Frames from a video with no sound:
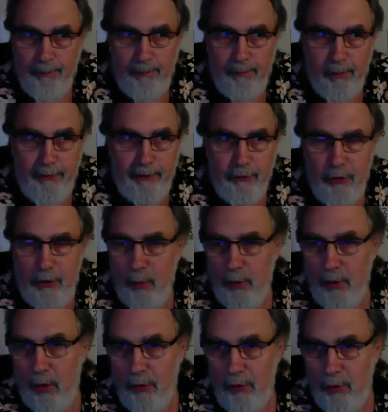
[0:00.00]
Professor
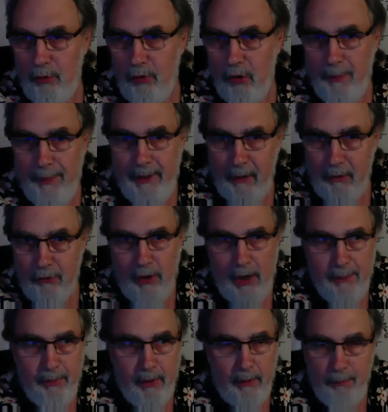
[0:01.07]
Know-It-All YouTube, and I'll
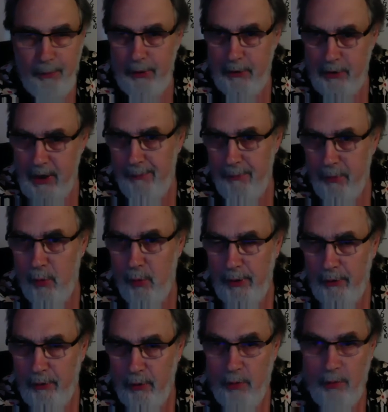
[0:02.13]
put a chapter
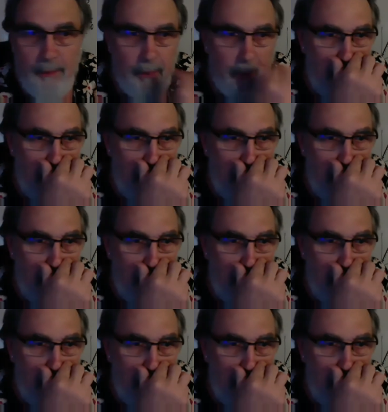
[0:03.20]
22,